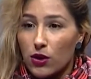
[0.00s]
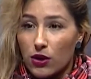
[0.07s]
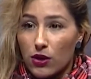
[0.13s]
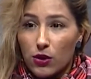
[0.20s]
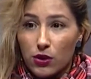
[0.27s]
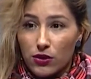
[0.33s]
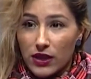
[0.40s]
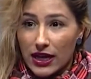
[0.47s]

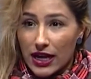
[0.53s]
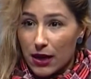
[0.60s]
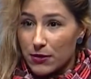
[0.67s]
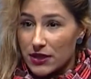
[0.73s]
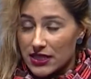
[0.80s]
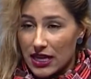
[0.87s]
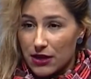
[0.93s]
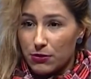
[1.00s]
all the
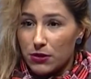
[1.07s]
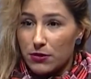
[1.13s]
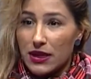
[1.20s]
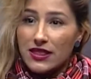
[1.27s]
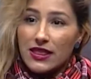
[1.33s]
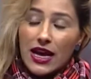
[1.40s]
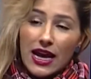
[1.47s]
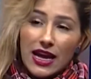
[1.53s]
garments, they've been made
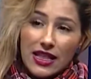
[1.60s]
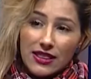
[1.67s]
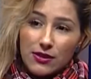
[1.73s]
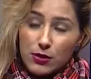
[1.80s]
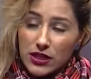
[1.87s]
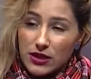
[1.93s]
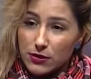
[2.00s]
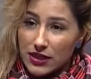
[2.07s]
there, and
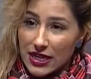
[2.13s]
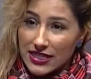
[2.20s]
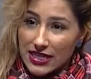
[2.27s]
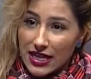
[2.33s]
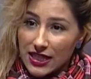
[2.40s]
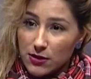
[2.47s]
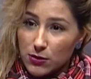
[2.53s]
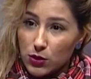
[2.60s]
they
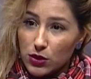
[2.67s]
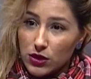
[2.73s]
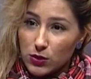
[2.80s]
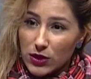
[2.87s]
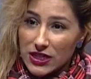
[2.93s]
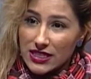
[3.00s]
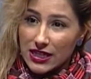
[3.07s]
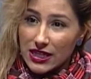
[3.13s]
sell them all in
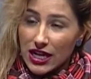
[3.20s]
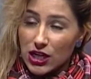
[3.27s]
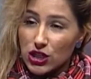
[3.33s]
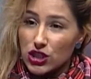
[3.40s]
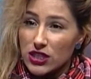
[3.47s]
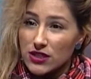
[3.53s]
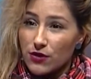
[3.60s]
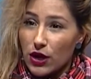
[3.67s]
Western
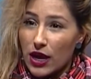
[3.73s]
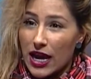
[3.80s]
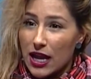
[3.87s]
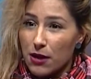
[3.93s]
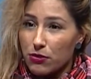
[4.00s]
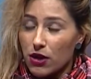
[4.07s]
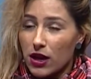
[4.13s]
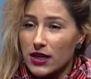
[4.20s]
countries for a higher
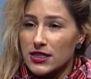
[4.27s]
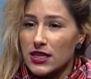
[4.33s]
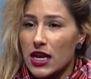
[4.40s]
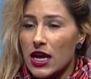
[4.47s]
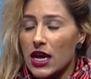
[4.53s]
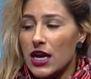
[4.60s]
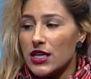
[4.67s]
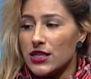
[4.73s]
price.
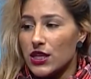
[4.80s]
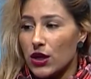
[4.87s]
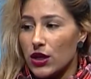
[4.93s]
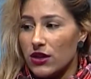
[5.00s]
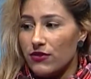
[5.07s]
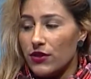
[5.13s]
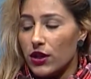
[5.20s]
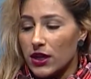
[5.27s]
So
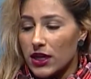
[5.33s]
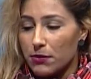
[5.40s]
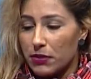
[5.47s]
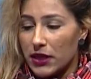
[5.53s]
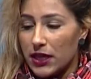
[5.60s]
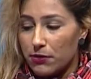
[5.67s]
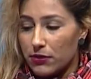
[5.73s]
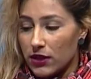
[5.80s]
if you look at
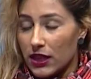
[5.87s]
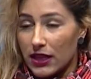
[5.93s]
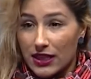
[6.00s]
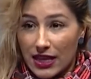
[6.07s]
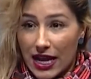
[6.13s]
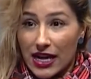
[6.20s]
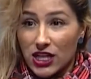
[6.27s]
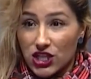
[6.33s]
people, a
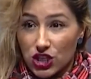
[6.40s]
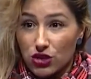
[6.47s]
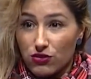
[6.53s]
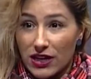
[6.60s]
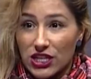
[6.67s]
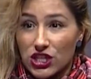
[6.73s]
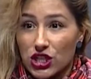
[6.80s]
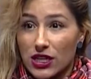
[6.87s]
younger
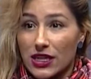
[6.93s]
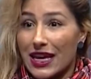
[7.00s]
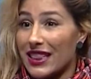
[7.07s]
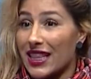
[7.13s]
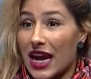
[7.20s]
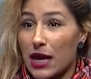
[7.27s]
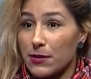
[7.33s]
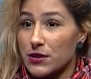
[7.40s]
generation, and they
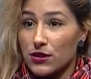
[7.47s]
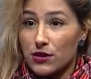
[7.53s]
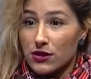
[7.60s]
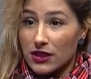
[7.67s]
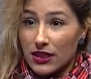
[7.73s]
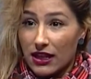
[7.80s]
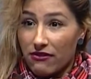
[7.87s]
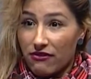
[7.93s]
absolutely
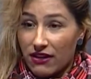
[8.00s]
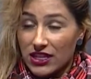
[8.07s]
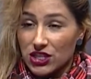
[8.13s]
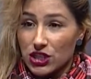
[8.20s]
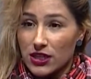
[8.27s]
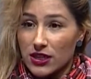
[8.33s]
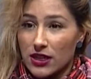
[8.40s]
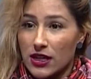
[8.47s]
love
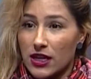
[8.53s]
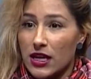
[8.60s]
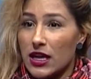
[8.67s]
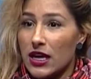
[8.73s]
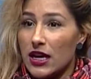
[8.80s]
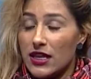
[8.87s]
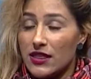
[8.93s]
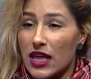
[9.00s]
fashion,
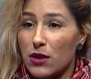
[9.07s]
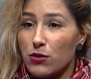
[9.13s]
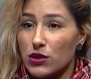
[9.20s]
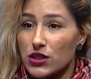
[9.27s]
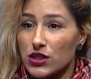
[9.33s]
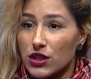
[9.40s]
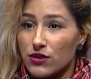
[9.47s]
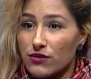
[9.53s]
they
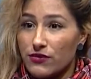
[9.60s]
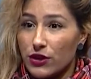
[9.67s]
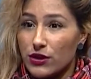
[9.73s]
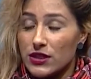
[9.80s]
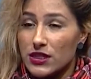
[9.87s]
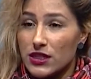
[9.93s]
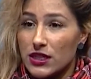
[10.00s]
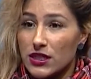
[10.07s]
would, for
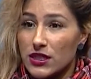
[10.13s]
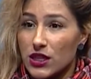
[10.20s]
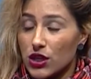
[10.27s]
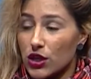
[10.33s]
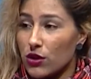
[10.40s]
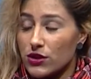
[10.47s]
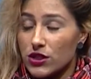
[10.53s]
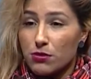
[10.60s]
instance,
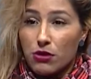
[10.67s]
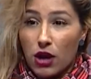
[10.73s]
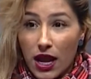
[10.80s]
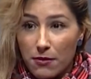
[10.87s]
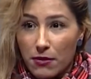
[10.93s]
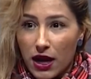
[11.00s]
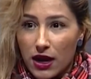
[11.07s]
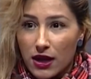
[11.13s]
go to
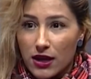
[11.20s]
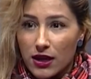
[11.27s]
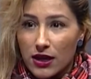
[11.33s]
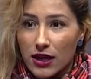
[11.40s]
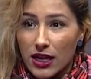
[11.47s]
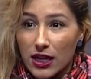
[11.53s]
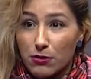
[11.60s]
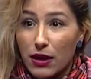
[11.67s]
Primark
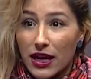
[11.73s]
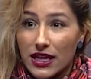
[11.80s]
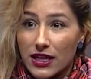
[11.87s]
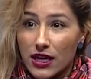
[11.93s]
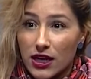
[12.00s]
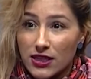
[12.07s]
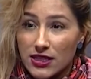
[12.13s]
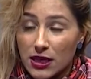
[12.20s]
and buy
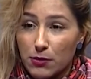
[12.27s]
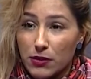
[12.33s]
something.